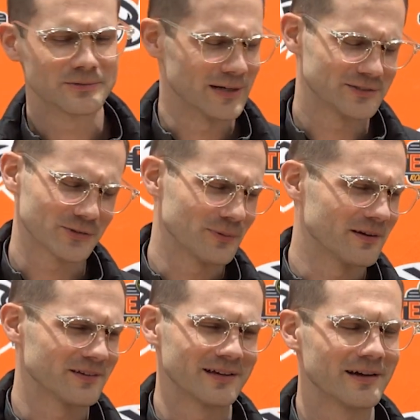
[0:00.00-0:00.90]
right, just
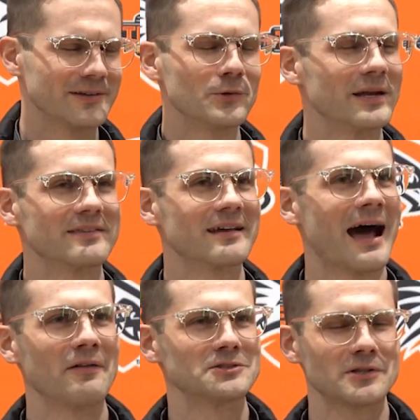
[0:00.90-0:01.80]
because I do it at the
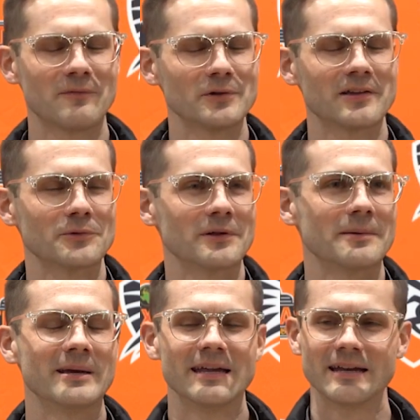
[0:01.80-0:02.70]
college level doesn't
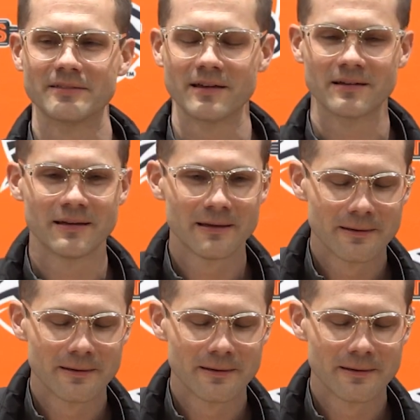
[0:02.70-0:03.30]
really mean anything.